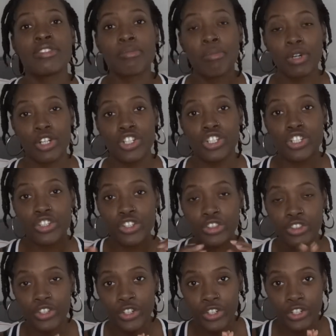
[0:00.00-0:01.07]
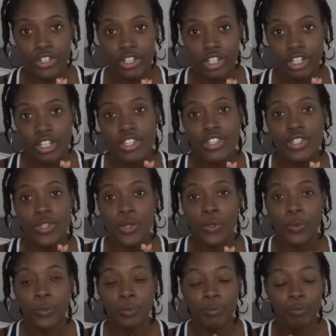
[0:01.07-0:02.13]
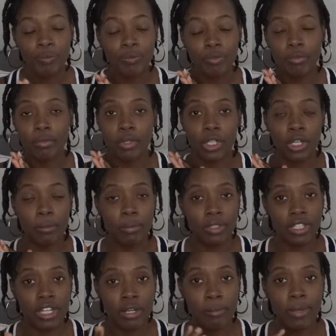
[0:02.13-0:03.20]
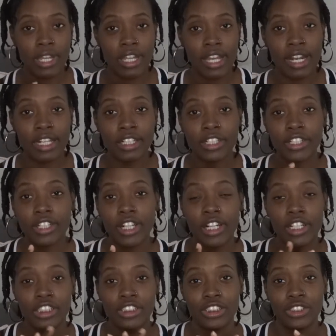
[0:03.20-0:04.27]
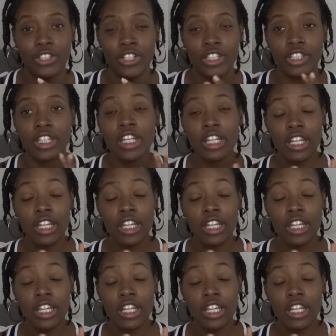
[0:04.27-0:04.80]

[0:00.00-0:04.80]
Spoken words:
March 3rd. So I'm gonna put that in my calendar that I started.